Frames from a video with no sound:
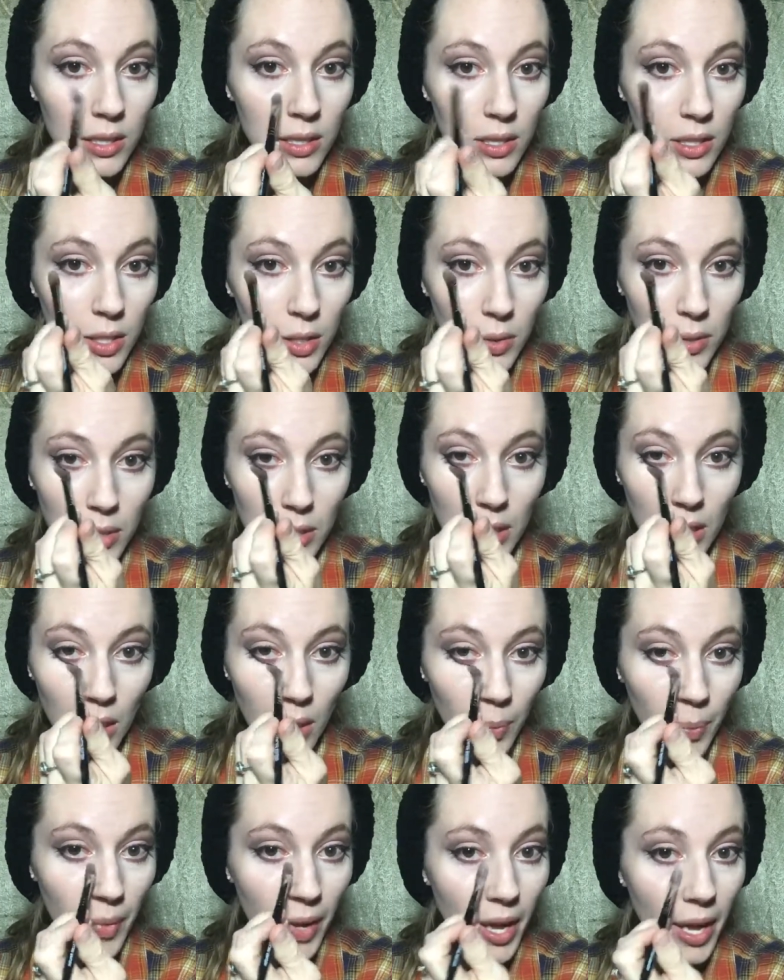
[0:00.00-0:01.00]

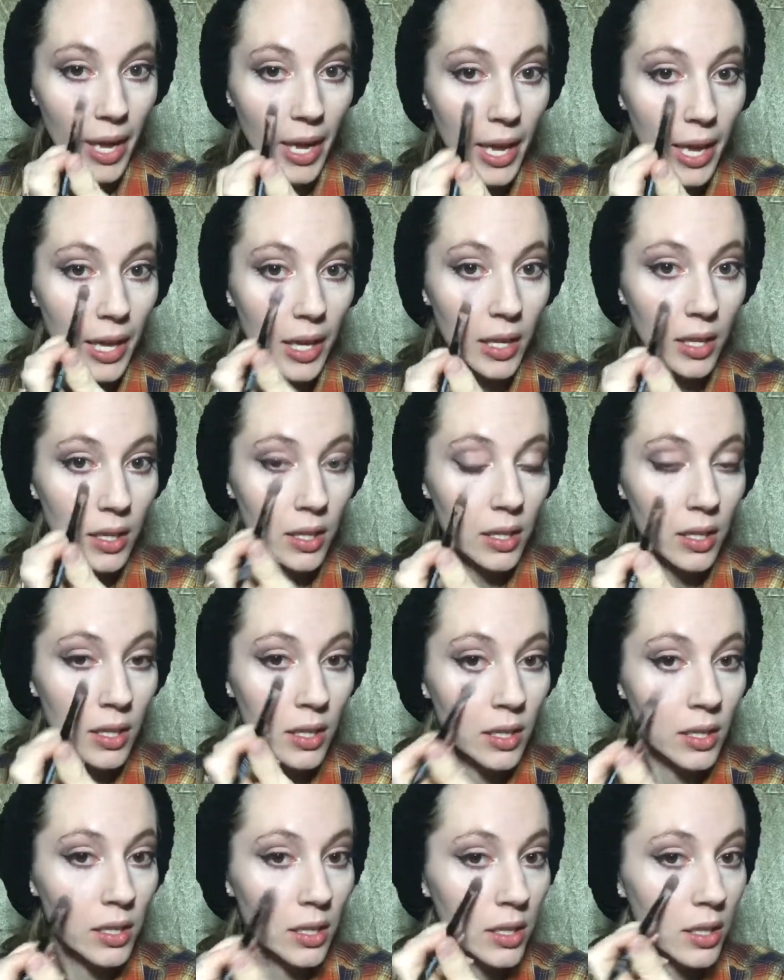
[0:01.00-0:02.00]
using my
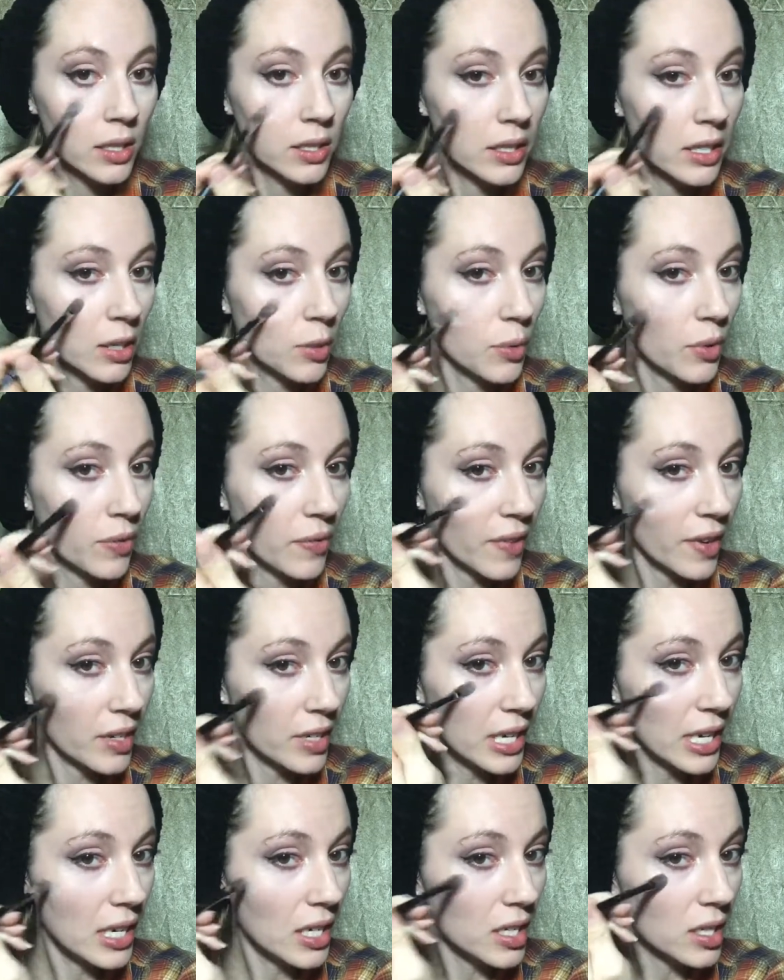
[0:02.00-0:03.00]
liquid
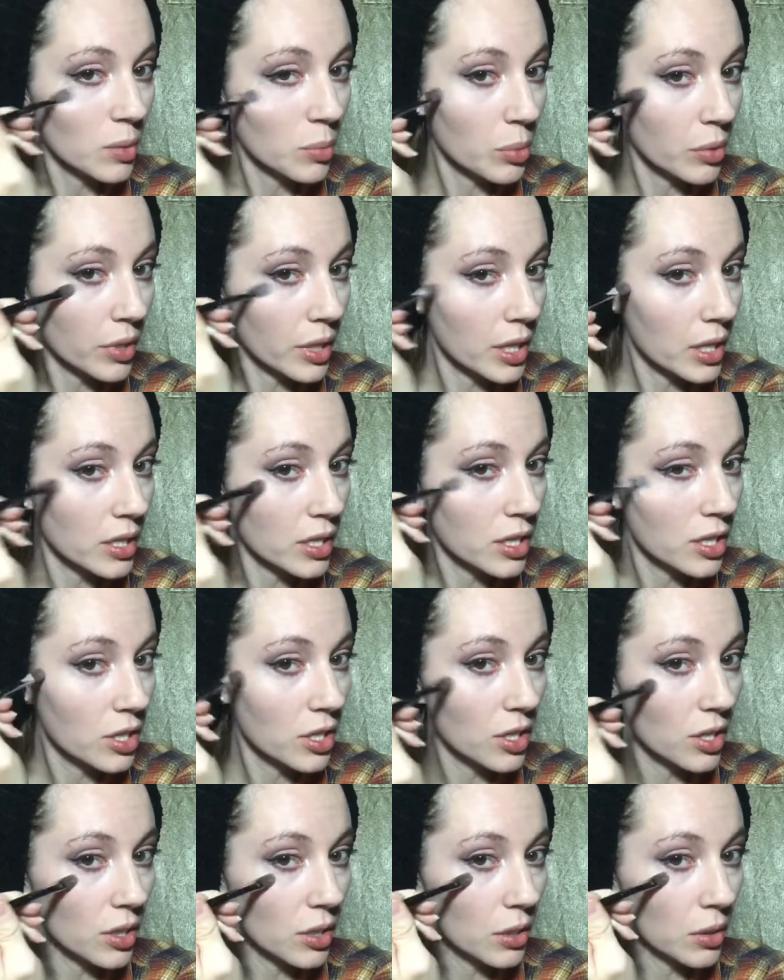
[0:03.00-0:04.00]
foundation brush
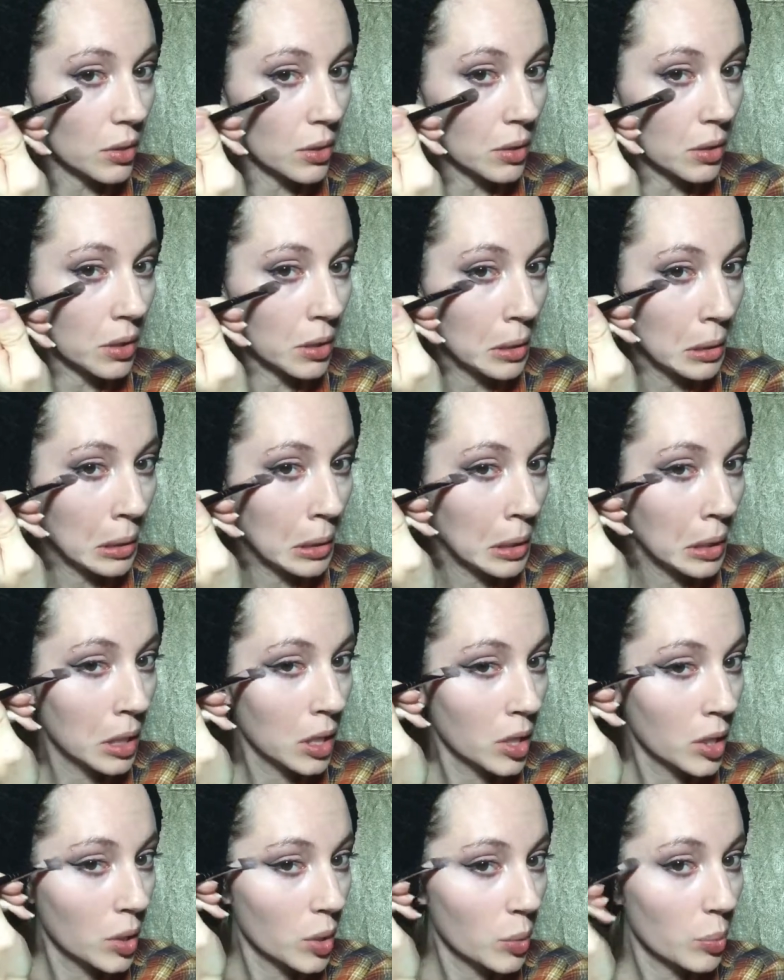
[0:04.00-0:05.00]
to
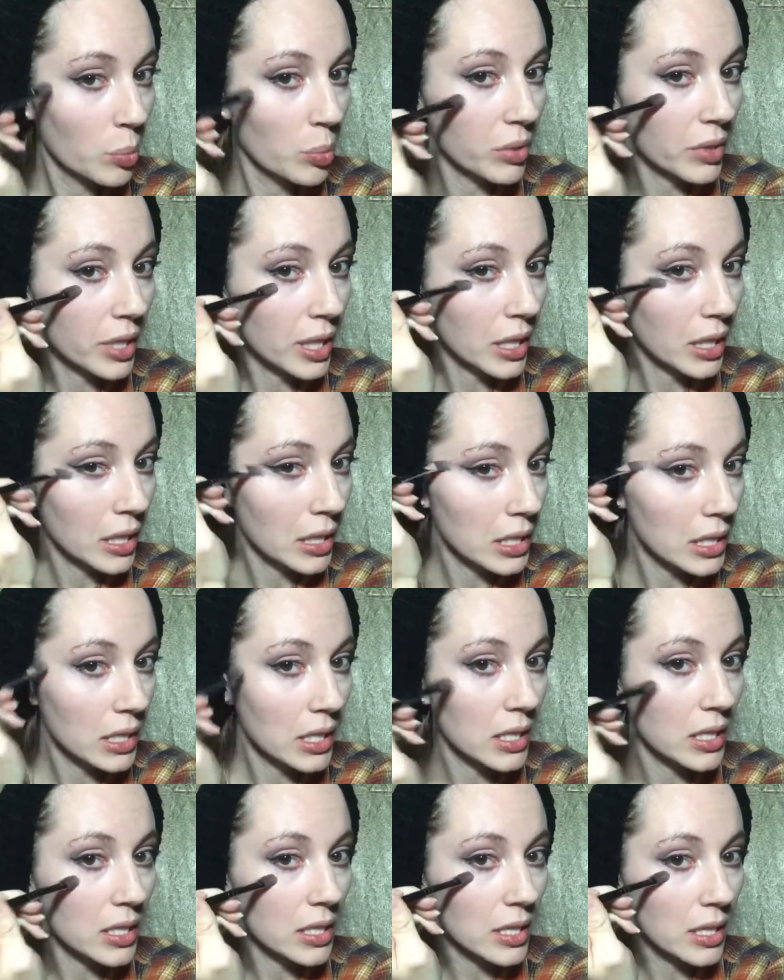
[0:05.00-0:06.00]
blend this
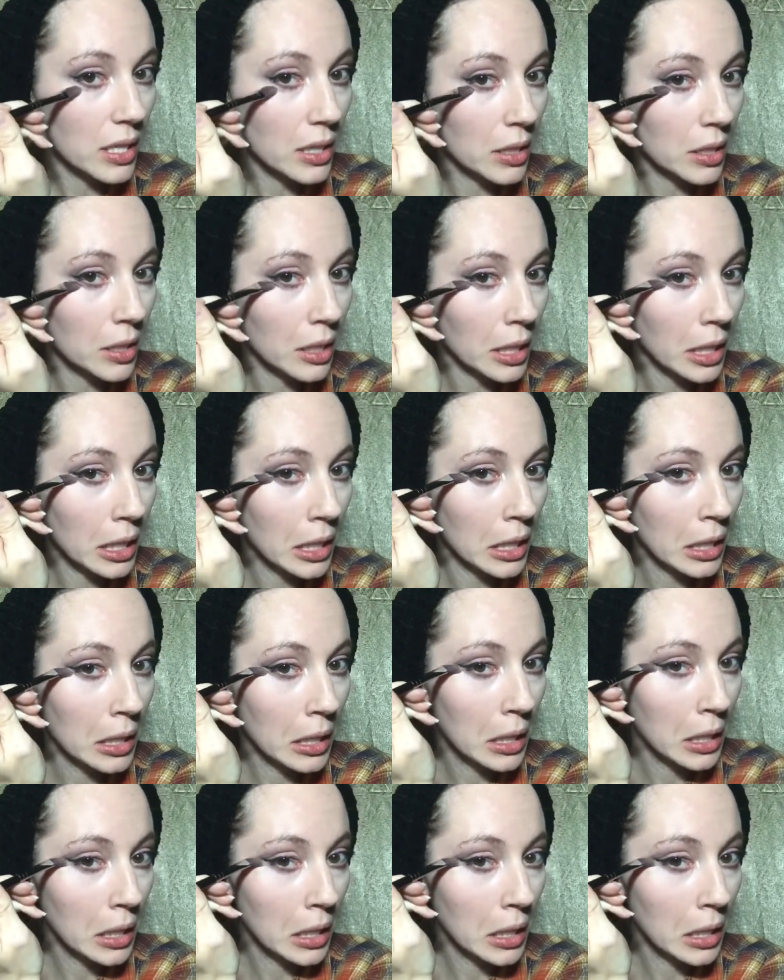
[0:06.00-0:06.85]
concealer in.